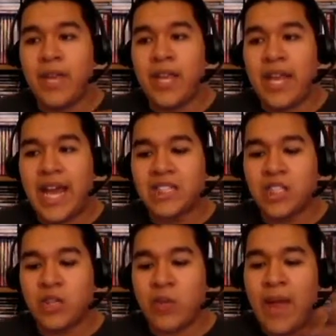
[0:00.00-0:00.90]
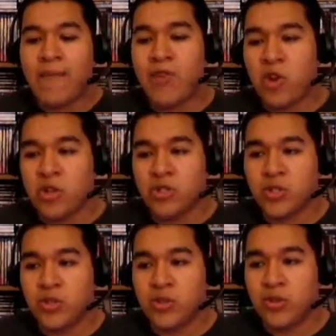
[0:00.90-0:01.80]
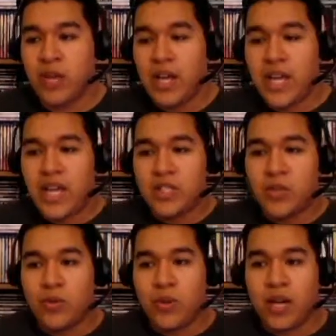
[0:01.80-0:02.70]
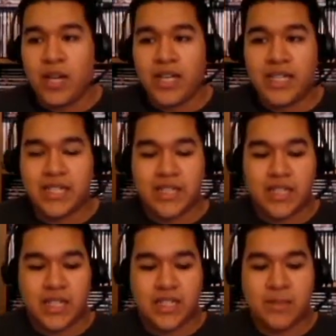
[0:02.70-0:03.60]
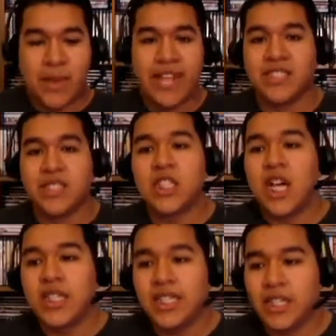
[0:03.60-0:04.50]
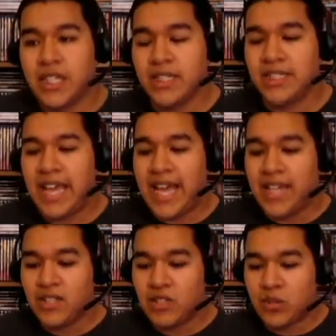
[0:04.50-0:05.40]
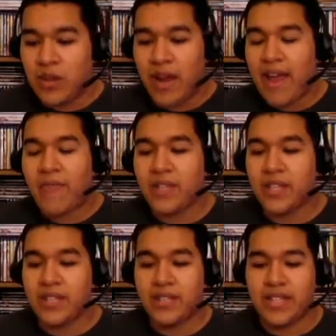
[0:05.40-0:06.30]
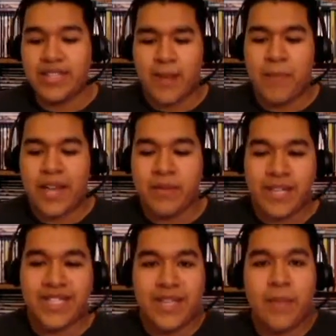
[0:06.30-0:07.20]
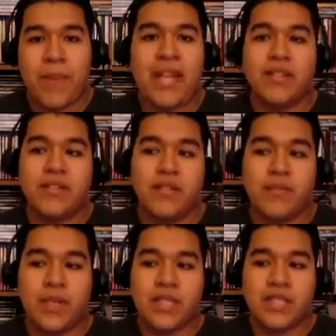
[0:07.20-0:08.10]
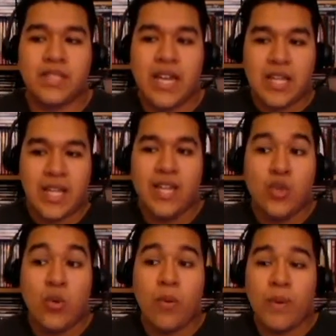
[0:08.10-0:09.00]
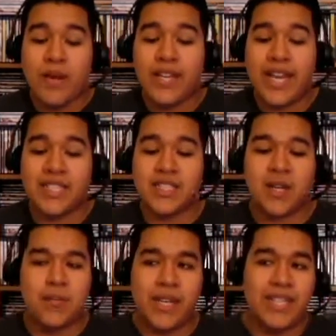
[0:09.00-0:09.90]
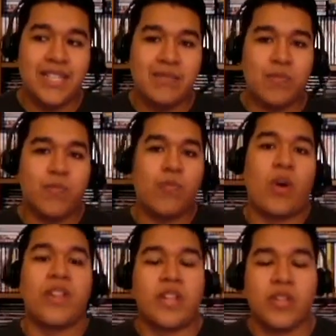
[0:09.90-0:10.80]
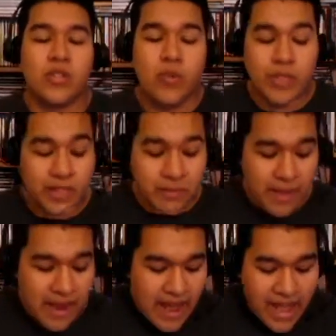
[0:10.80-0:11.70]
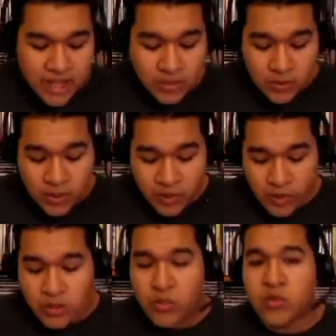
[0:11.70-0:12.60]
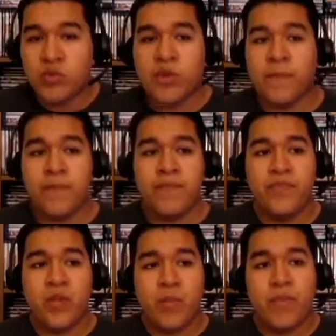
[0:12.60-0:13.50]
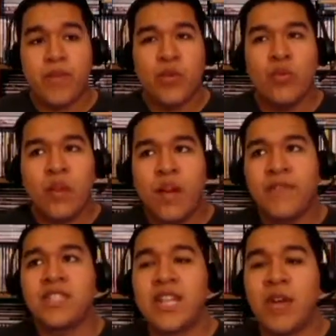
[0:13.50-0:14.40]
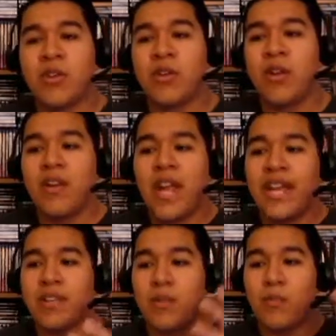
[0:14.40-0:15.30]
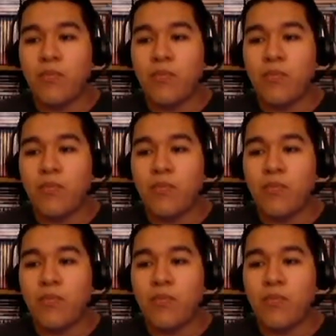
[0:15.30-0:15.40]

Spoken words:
be as a grandfather to his abandoned son kids, and to how everything, I say abandoned because he abandoned him because he knew about he had a son, but he didn't want nothing to do with them. It's really one of those movies where you love this character, unlike